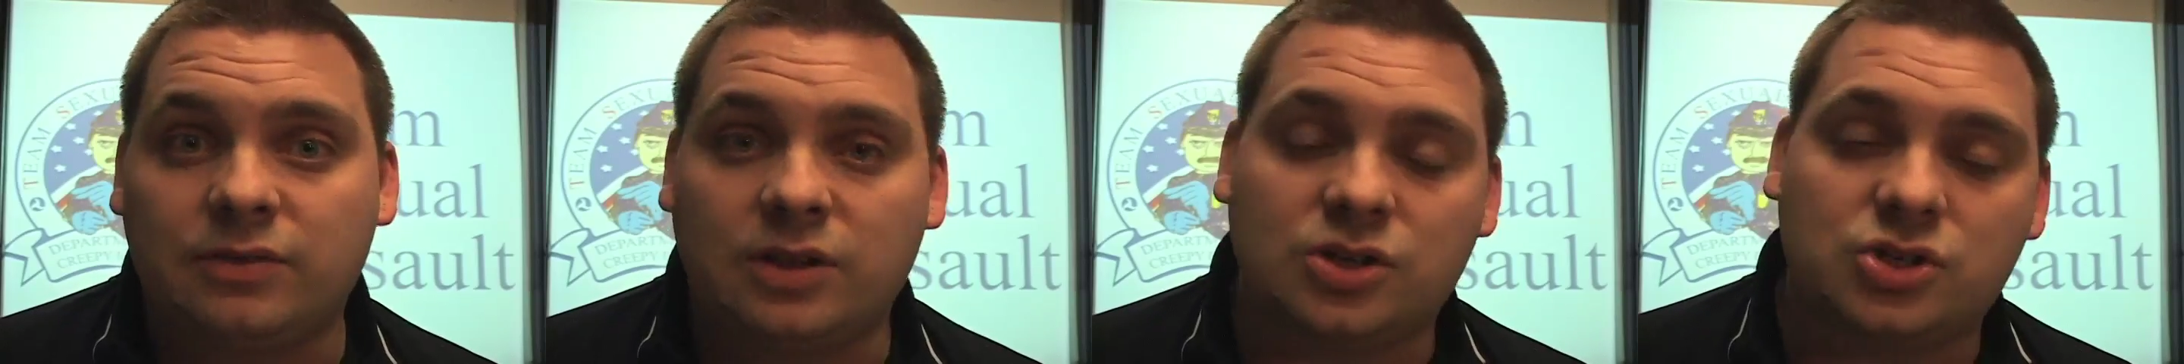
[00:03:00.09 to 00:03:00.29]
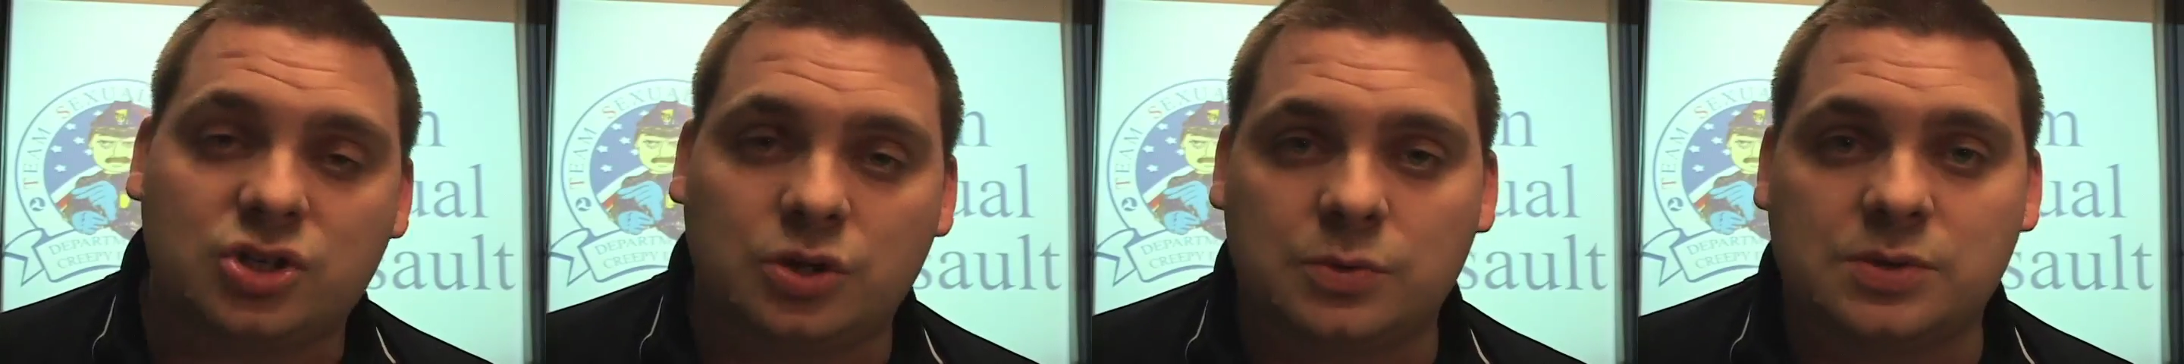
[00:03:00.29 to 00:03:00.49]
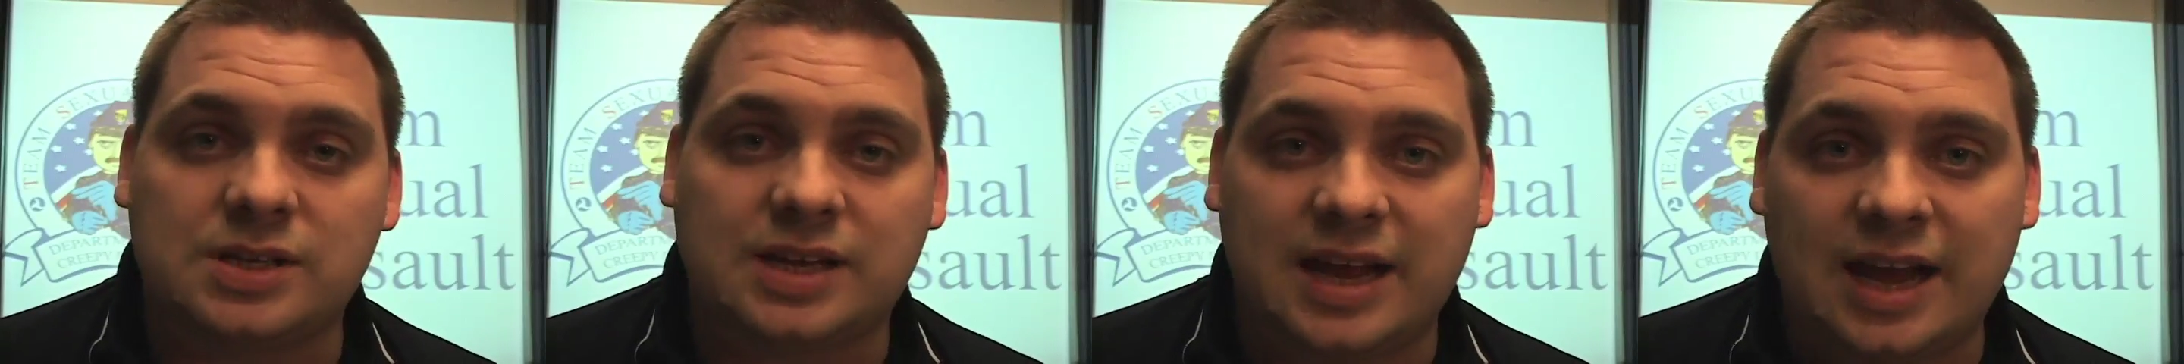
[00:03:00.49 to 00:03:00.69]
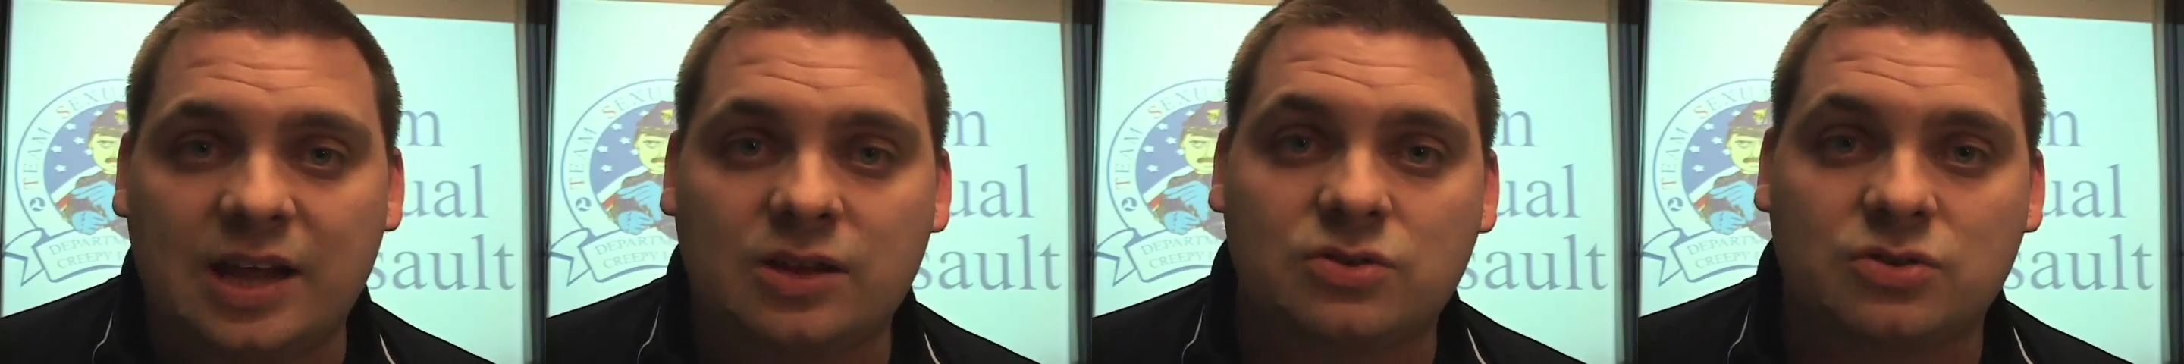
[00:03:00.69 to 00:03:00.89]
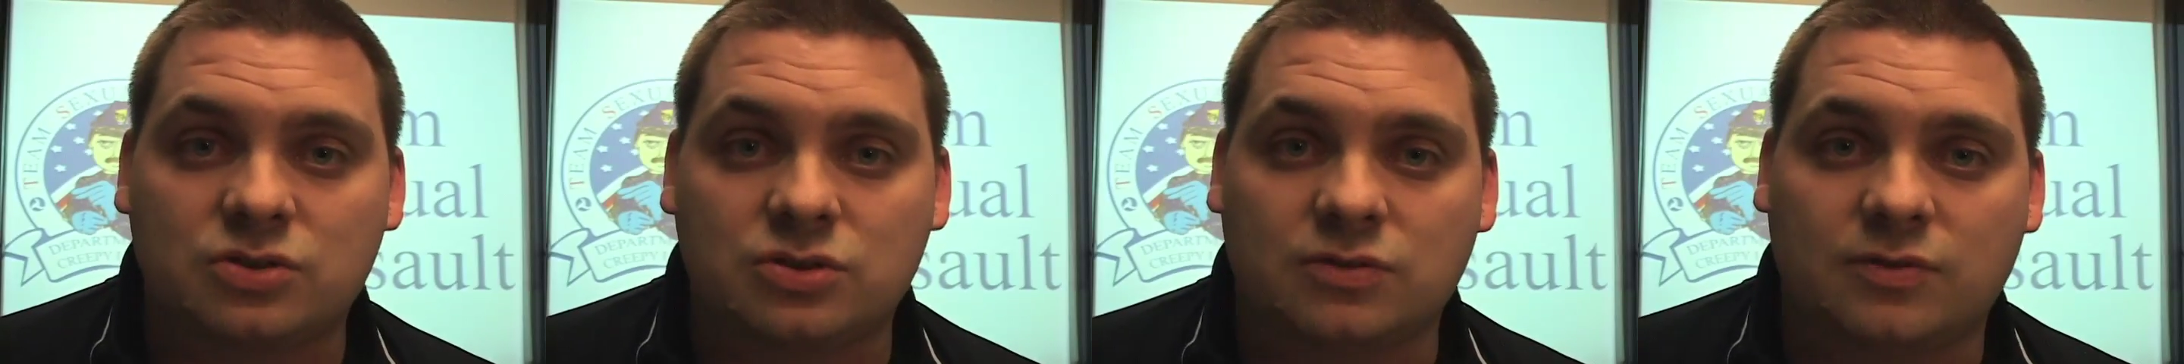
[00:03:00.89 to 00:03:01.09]
that she was a
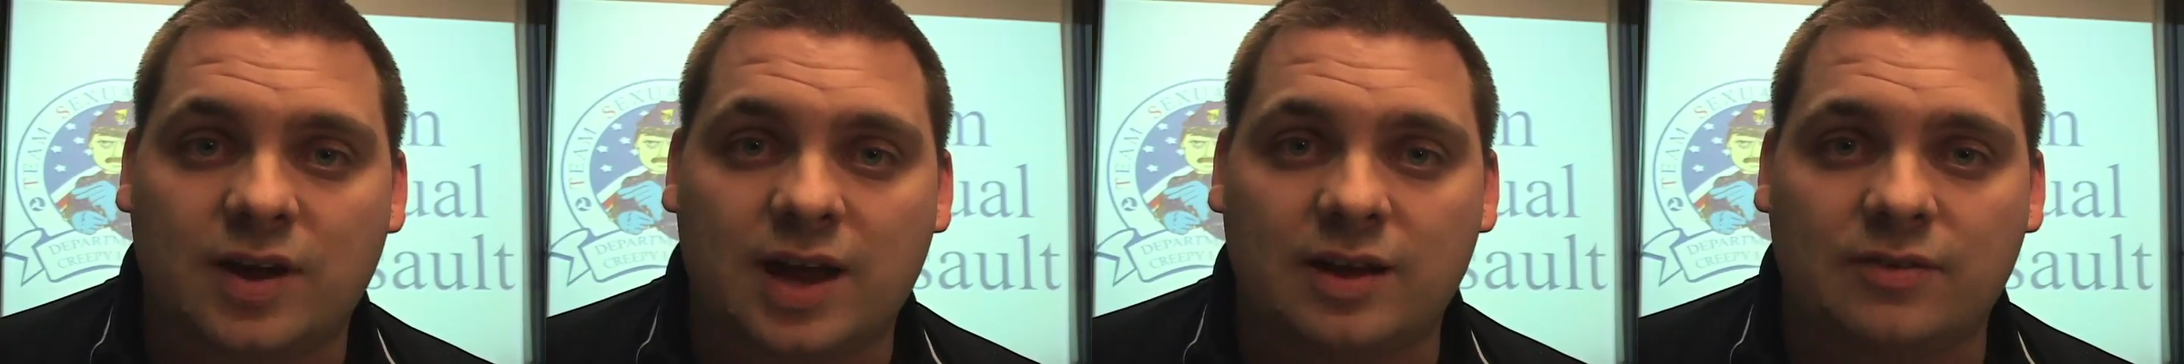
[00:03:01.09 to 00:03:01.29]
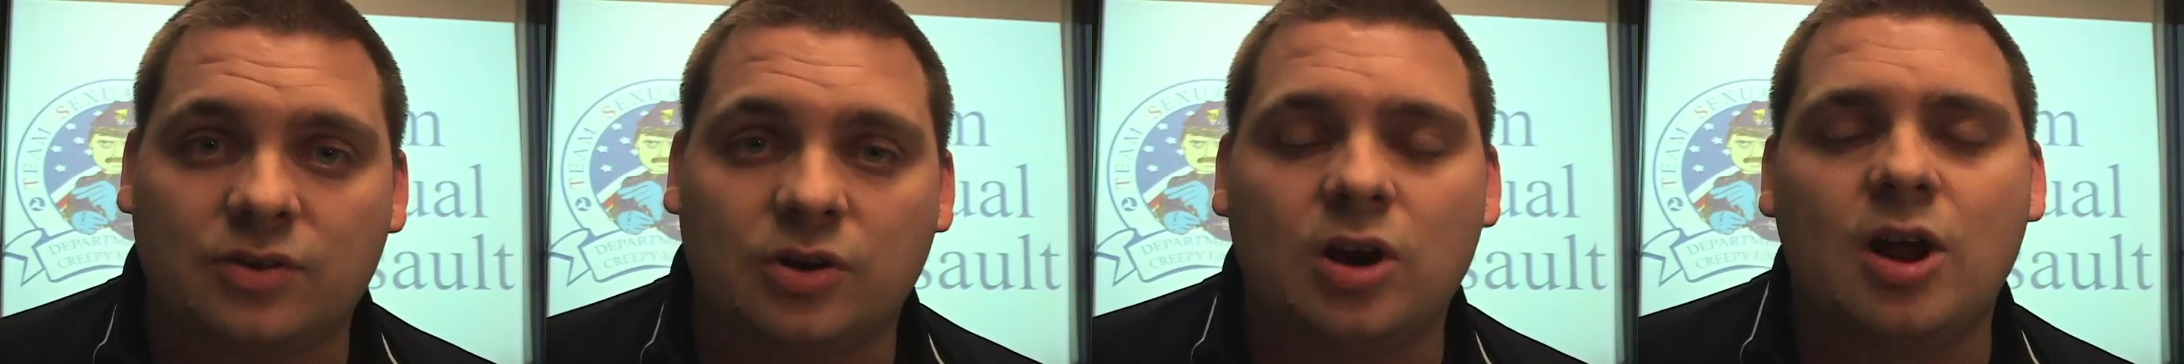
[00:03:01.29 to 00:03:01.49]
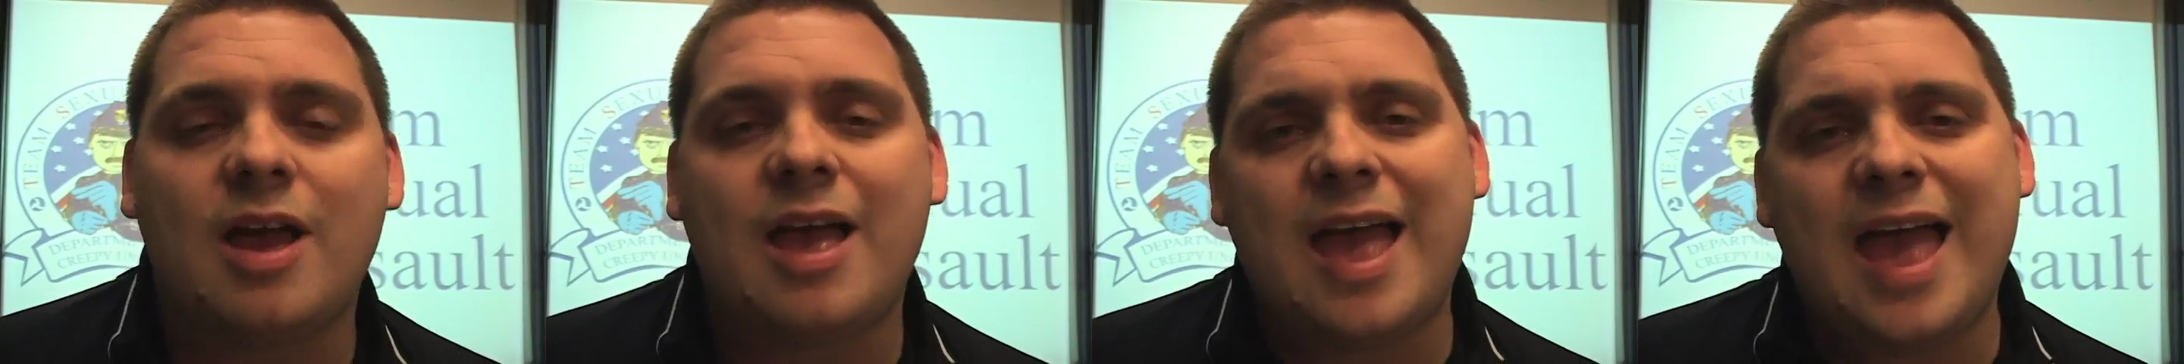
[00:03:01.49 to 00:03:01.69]
cancer survivor